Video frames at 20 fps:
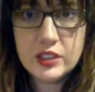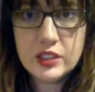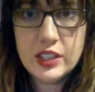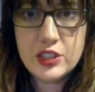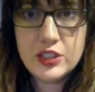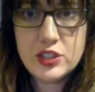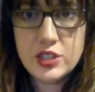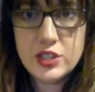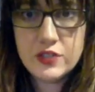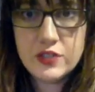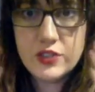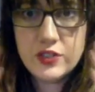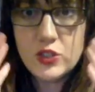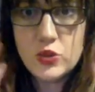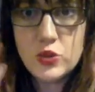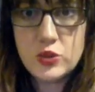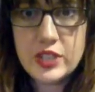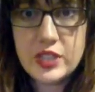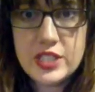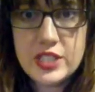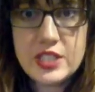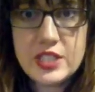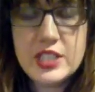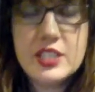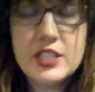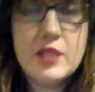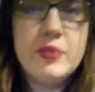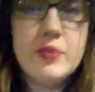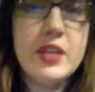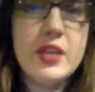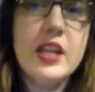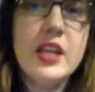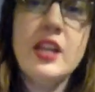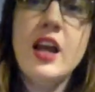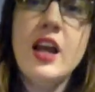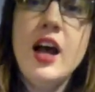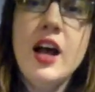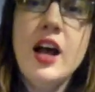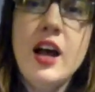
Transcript: like just to visually see something,